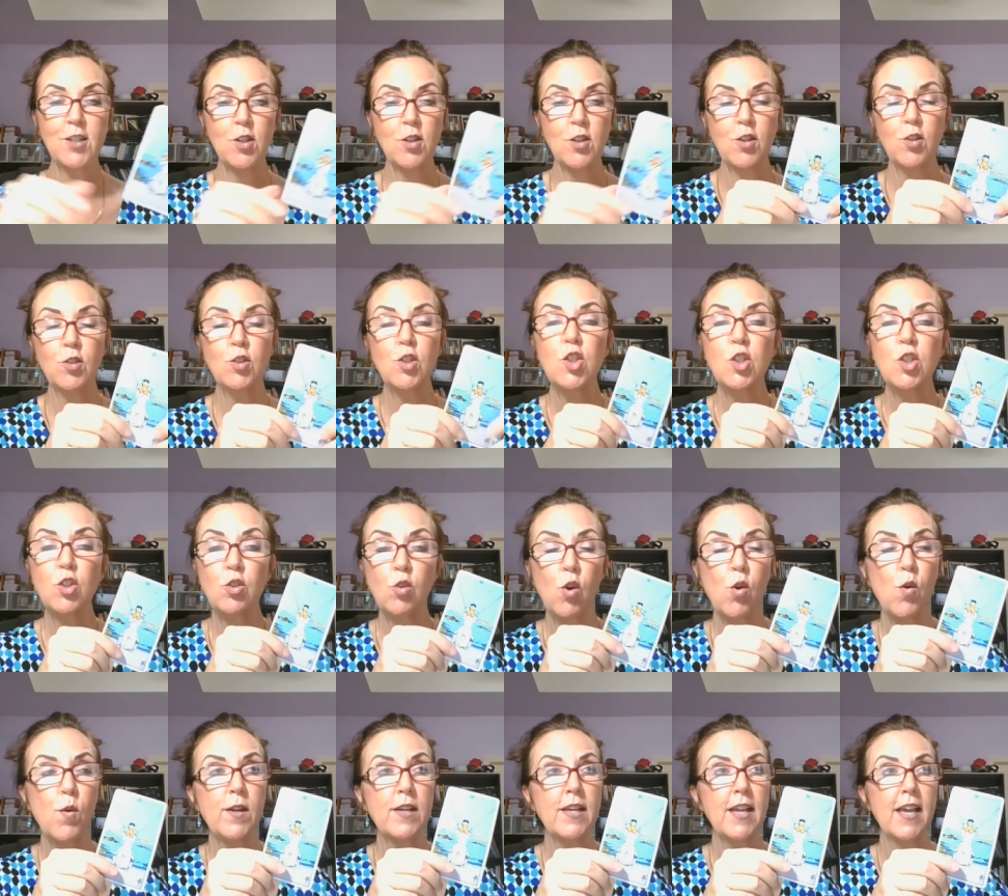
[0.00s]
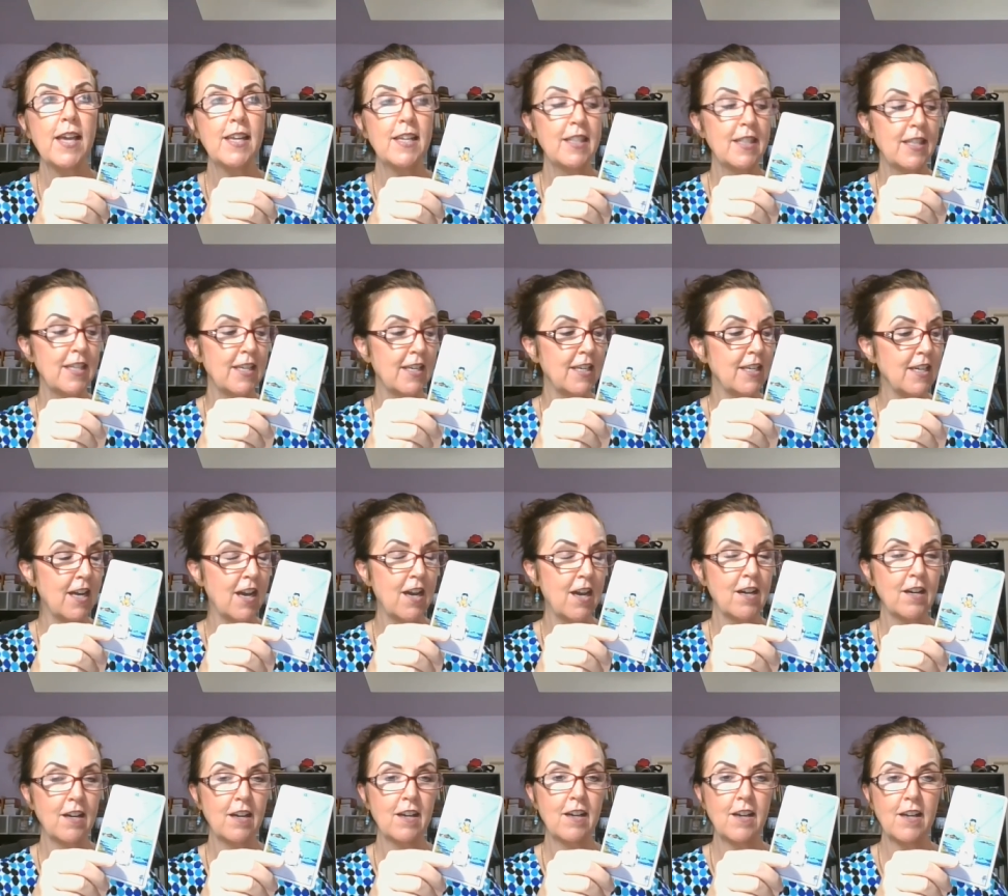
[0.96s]
they're just throwing anything
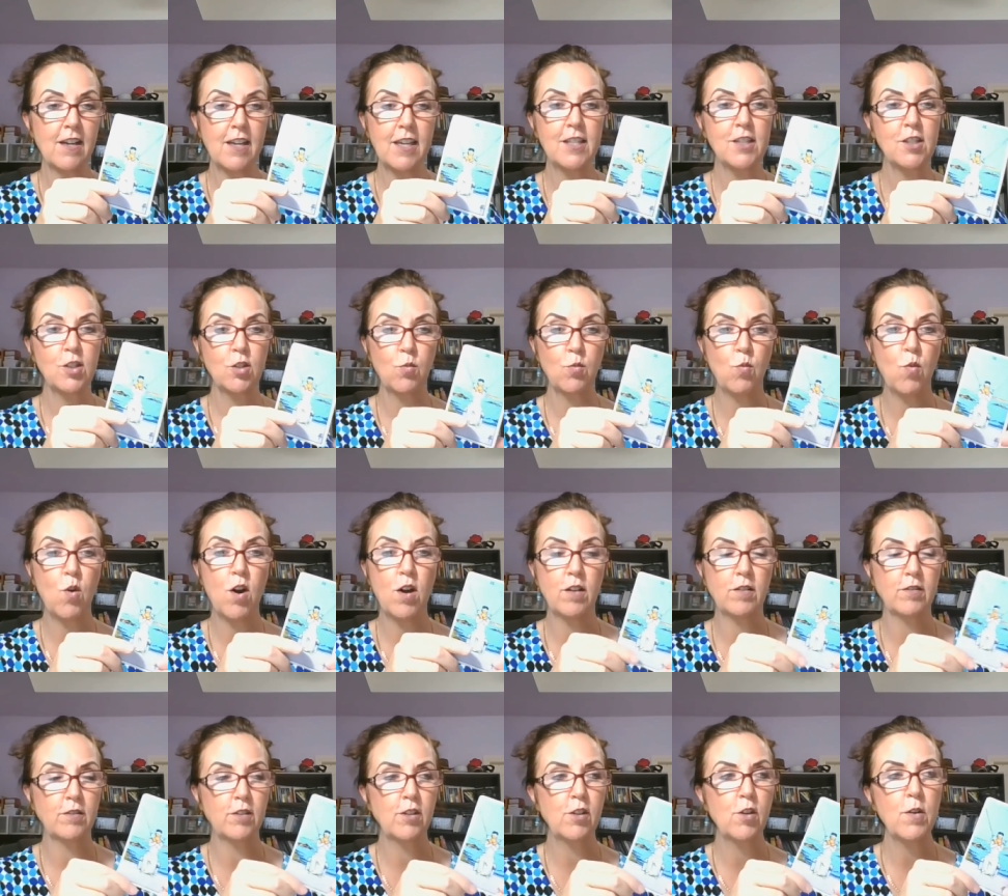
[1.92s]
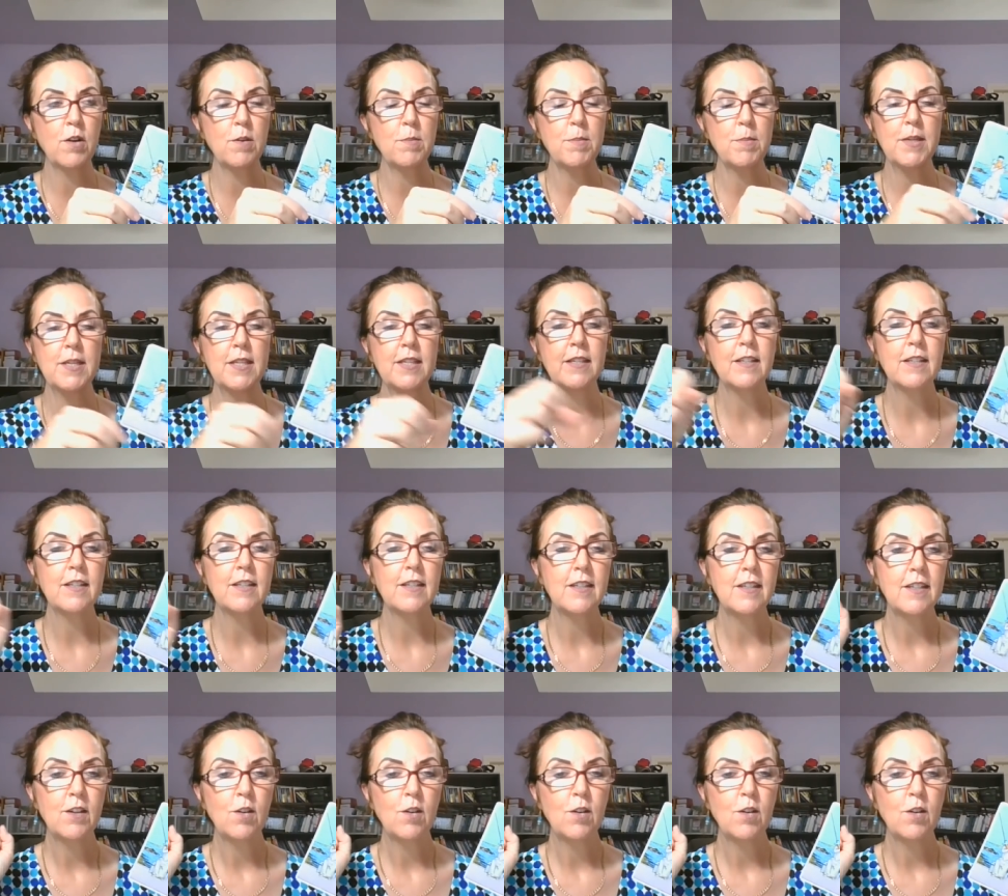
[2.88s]
against the wall. You know what I mean?